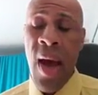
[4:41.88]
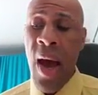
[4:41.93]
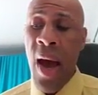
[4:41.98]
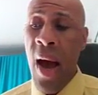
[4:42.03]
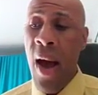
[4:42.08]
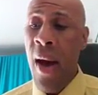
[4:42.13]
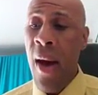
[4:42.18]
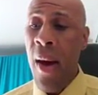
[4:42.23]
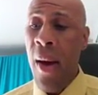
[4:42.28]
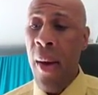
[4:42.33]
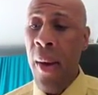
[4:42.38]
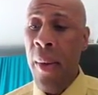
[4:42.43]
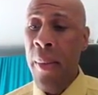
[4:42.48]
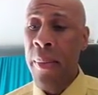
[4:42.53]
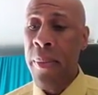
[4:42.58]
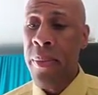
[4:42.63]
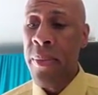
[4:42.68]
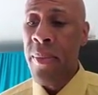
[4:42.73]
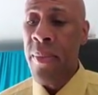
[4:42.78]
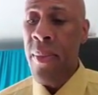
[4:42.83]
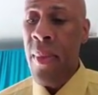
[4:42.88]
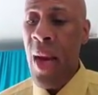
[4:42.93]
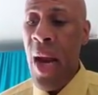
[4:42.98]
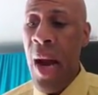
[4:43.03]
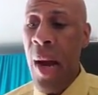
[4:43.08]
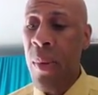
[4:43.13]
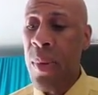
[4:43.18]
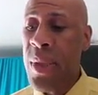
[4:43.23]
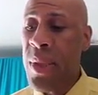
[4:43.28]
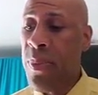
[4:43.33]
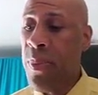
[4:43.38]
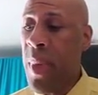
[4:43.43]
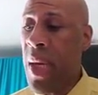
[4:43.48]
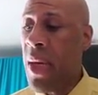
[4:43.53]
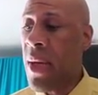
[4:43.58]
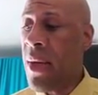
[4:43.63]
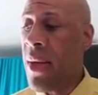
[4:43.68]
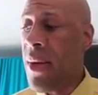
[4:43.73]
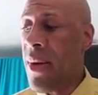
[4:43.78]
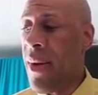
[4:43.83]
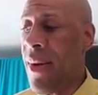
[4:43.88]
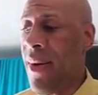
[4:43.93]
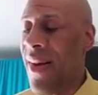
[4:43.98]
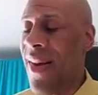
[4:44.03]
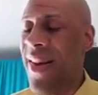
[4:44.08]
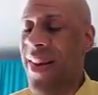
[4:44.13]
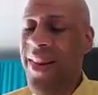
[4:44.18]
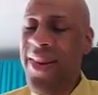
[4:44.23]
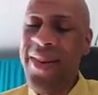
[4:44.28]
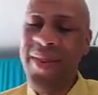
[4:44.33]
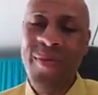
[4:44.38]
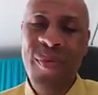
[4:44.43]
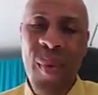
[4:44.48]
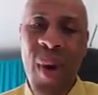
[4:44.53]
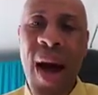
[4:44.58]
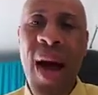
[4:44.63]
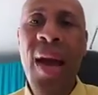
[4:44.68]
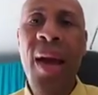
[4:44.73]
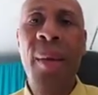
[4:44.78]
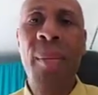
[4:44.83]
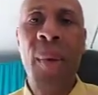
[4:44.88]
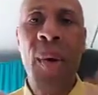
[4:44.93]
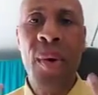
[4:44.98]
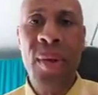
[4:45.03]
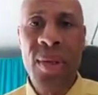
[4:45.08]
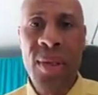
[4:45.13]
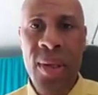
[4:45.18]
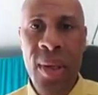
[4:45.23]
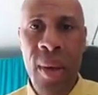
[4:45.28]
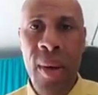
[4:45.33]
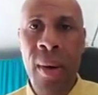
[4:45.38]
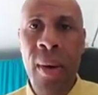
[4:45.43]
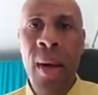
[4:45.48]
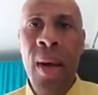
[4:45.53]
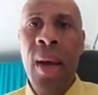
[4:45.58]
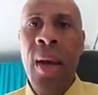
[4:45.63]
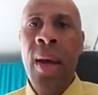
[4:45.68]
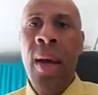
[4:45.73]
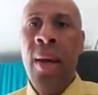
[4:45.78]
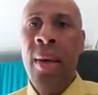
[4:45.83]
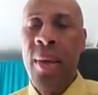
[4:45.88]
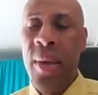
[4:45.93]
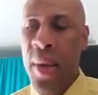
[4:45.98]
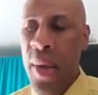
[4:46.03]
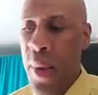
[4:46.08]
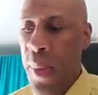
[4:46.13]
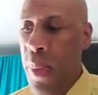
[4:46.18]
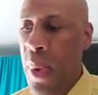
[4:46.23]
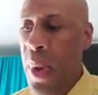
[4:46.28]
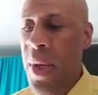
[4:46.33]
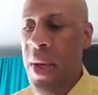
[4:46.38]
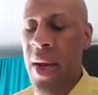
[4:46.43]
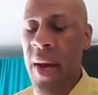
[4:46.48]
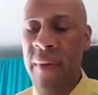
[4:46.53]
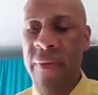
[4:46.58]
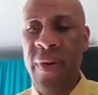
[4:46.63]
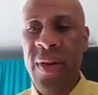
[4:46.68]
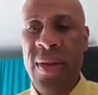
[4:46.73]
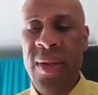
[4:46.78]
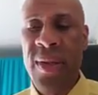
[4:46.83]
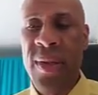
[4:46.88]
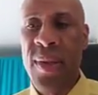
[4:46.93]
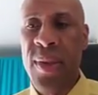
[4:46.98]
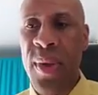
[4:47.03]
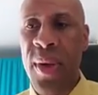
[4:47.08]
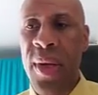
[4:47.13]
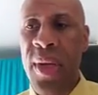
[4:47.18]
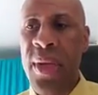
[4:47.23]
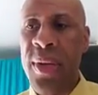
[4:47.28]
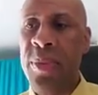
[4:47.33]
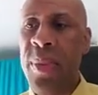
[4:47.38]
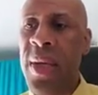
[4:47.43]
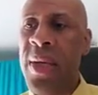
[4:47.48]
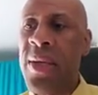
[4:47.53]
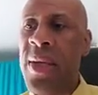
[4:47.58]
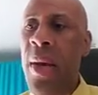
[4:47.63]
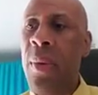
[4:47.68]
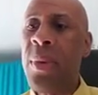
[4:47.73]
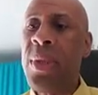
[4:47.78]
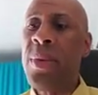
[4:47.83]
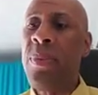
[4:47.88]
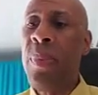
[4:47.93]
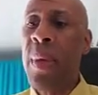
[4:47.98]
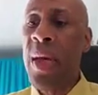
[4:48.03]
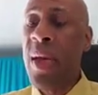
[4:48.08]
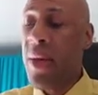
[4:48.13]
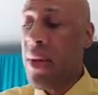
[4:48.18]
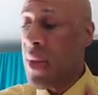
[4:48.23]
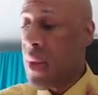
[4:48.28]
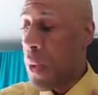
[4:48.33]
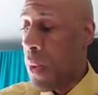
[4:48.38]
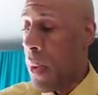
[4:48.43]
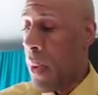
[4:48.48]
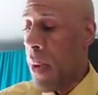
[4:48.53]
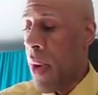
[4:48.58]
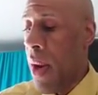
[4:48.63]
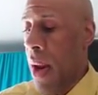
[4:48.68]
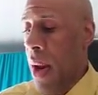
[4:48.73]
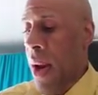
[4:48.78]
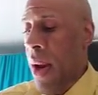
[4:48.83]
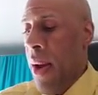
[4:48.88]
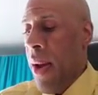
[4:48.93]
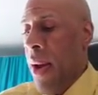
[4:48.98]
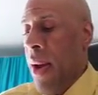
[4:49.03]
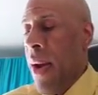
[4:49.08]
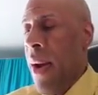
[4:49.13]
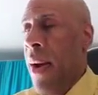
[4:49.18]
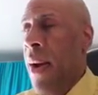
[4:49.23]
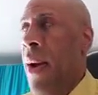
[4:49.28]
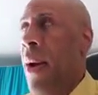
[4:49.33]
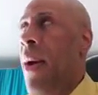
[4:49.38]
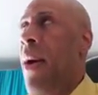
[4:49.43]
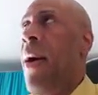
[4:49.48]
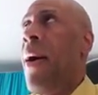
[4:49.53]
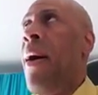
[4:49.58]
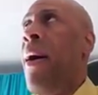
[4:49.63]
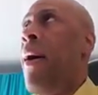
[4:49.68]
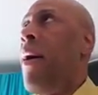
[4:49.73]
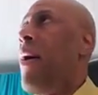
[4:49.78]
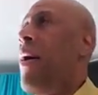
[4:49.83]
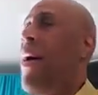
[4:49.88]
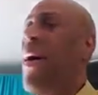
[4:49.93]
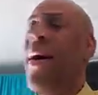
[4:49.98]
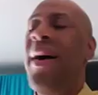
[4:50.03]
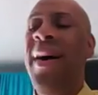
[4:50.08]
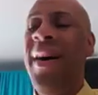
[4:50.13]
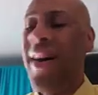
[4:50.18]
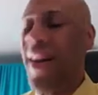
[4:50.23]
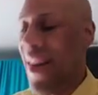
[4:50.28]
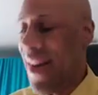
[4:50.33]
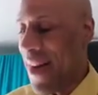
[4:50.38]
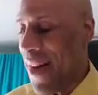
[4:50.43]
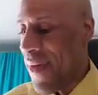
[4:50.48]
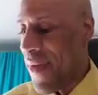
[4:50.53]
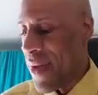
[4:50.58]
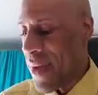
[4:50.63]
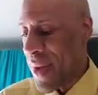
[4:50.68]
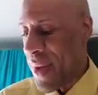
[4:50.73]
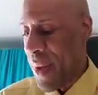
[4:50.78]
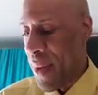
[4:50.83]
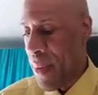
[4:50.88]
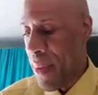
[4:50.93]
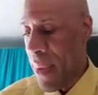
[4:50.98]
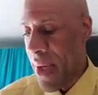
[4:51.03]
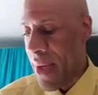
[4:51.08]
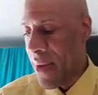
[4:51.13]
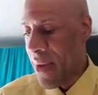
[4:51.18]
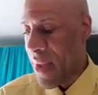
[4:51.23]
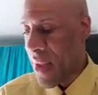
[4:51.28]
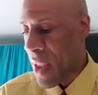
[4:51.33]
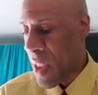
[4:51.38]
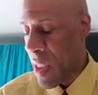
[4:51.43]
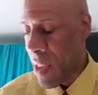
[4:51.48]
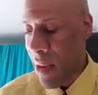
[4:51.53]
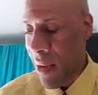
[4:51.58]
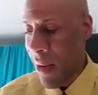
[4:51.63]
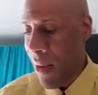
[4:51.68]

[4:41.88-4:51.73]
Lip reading: I was speaking to, and why I'm also, putting emphasis on this, because I was speaking to, I love her so much.